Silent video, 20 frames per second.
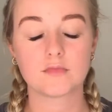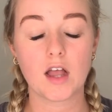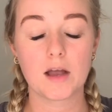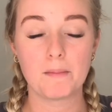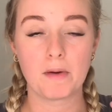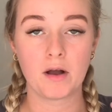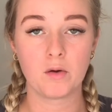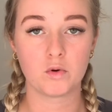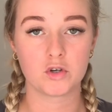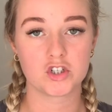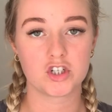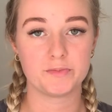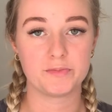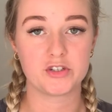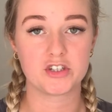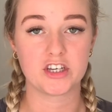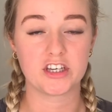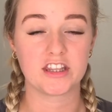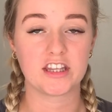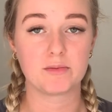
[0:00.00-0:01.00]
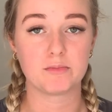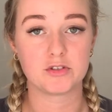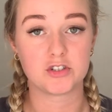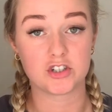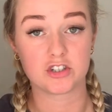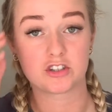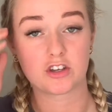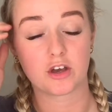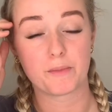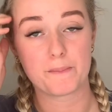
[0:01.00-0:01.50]
My washing machine then was
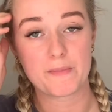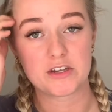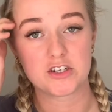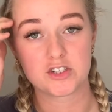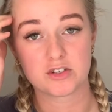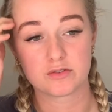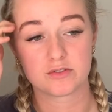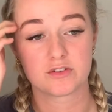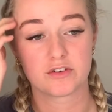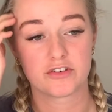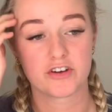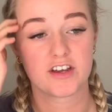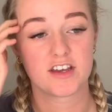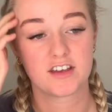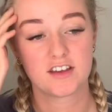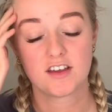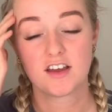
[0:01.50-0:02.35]
just going mental, sorry.